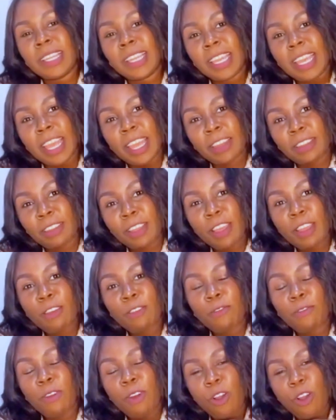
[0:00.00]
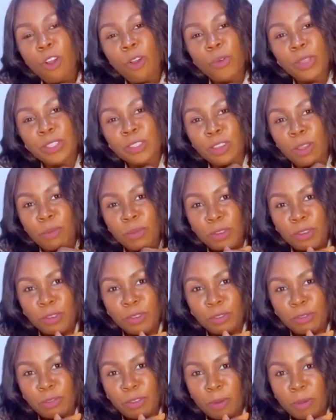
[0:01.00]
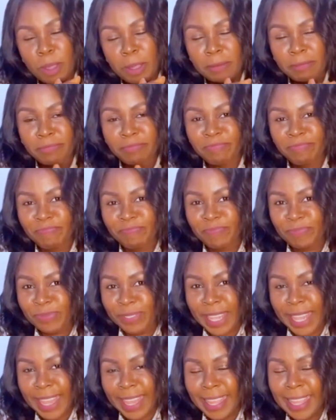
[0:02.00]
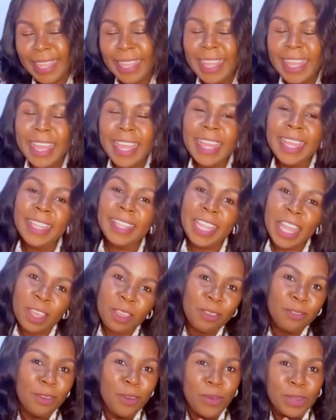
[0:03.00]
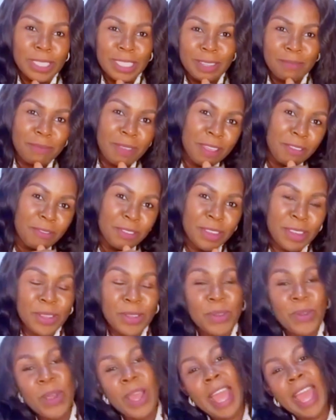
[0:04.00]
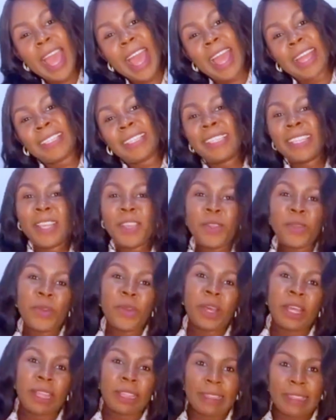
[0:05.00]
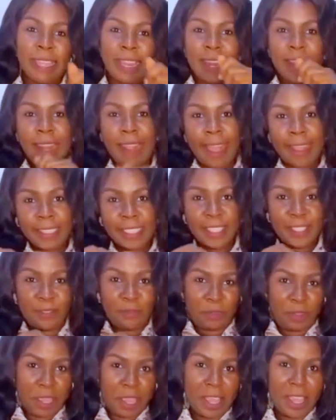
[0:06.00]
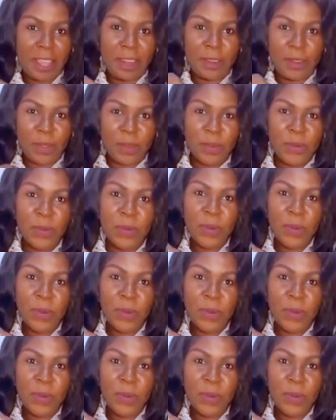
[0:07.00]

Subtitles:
again for always coming through for me. Okay? Thank you for watching my video and see you in the next video.